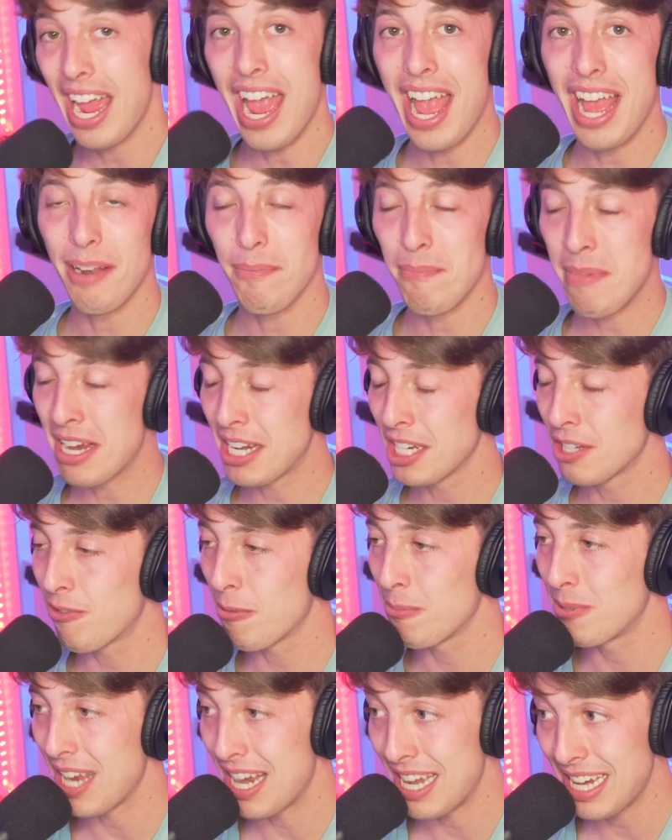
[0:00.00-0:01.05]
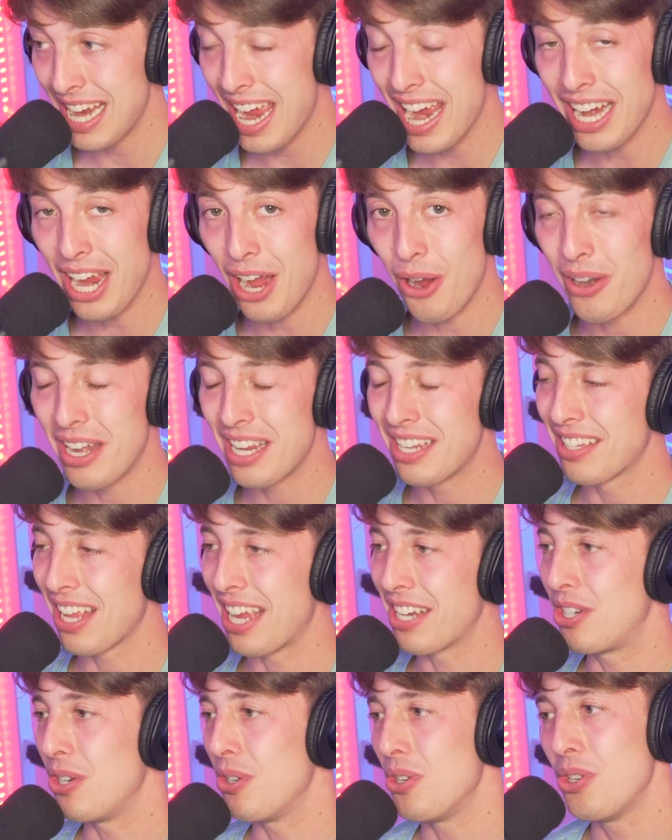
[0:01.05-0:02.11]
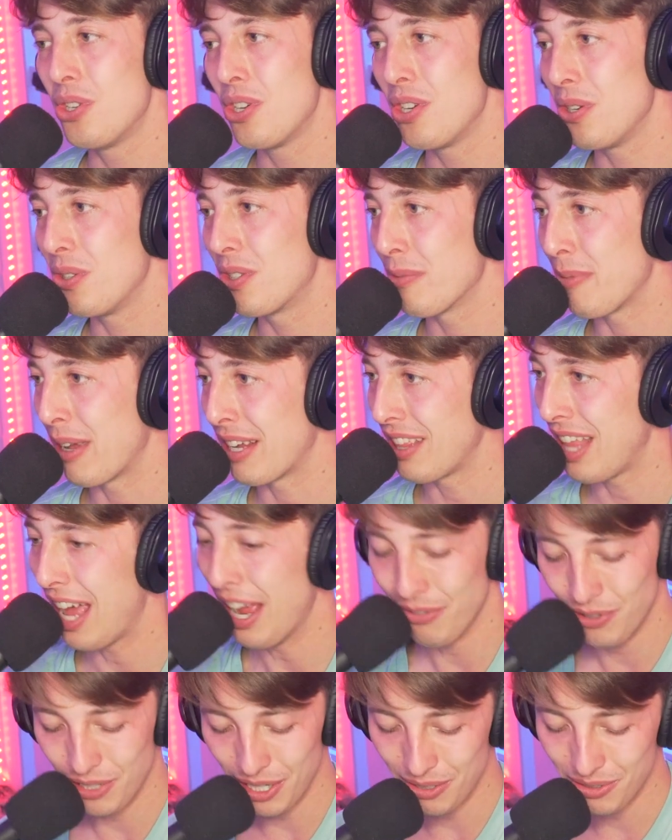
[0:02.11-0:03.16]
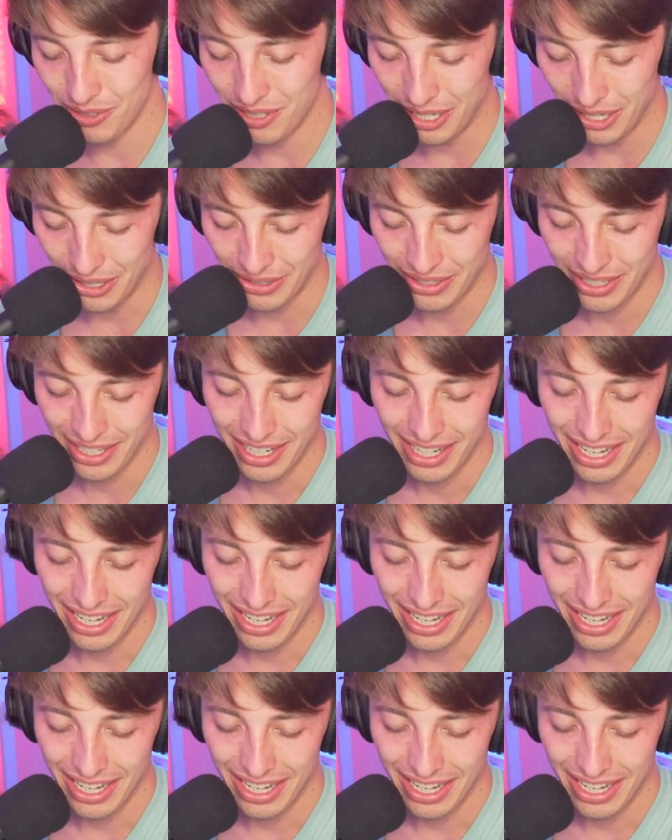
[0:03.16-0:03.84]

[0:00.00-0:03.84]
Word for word: And Mick is from San Diego, and he's like, dude, you should do some like live shows too.